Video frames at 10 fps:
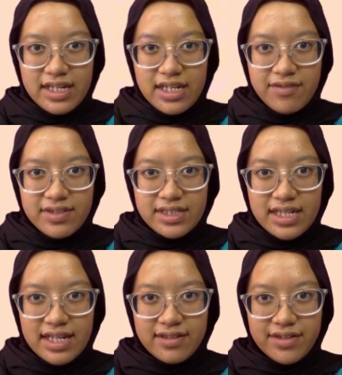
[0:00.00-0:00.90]
If the
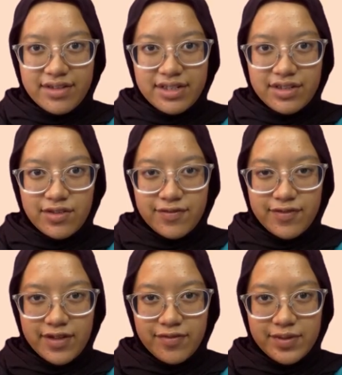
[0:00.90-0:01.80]
tank has a radius of
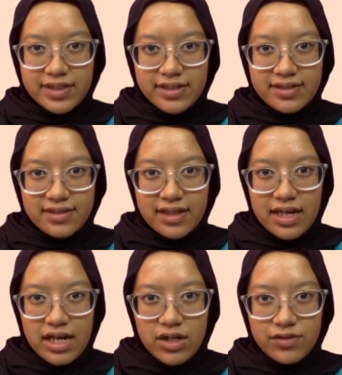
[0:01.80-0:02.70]
5 meters,
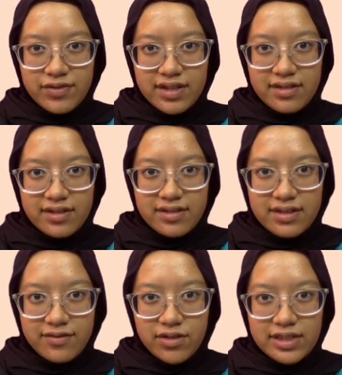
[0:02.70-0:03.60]
how fast is
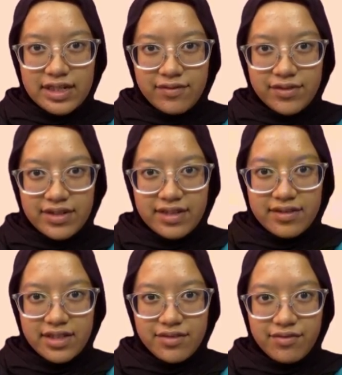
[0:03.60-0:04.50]
the water level
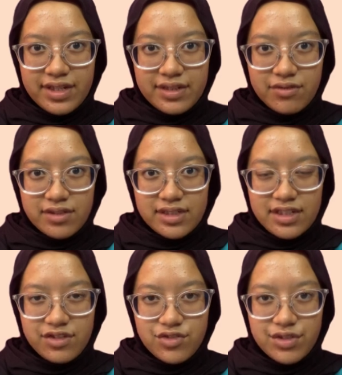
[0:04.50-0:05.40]
rising when the water
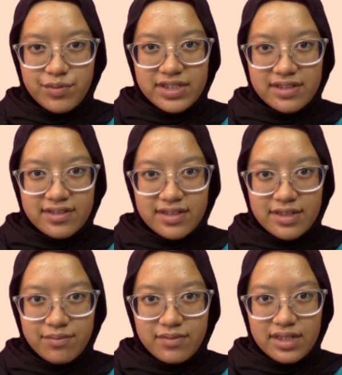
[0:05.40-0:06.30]
is 3 meters
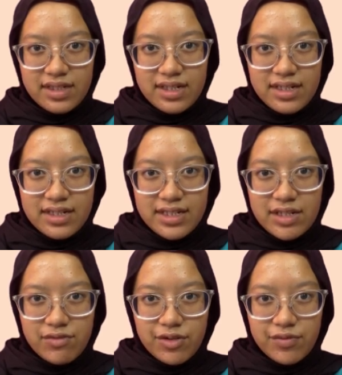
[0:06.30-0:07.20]
deep? The
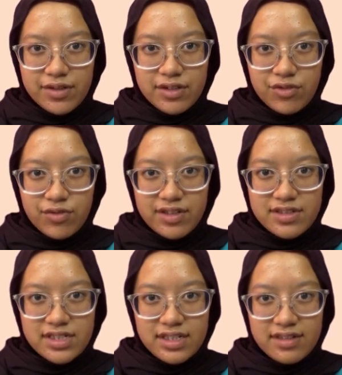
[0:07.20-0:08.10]
keywords for this
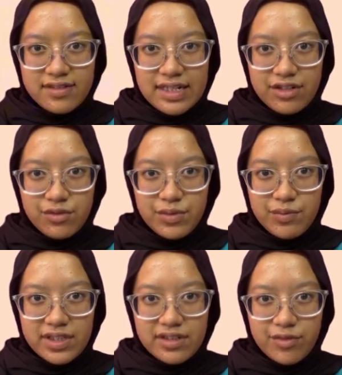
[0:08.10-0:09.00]
question is 10 cubic
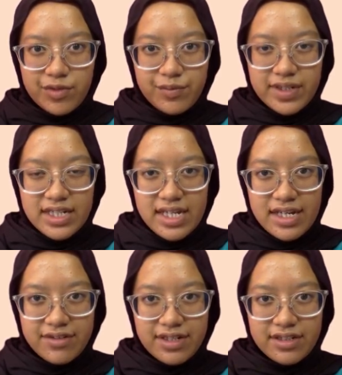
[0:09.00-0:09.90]
meters per minute
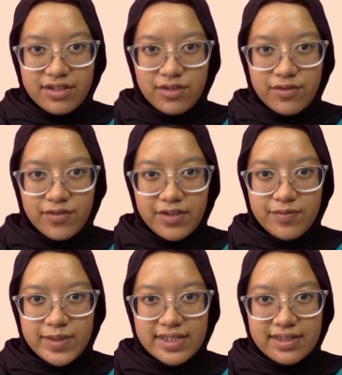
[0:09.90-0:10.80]
and radius of
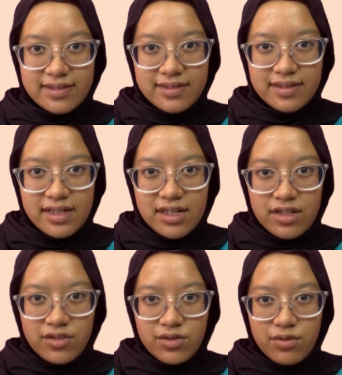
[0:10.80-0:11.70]
5 meters.
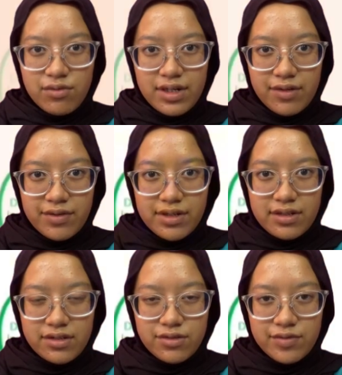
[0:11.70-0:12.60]
So what are we going
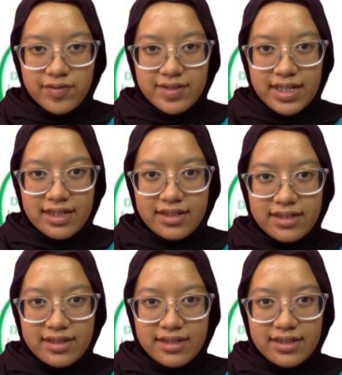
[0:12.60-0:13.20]
to do with that?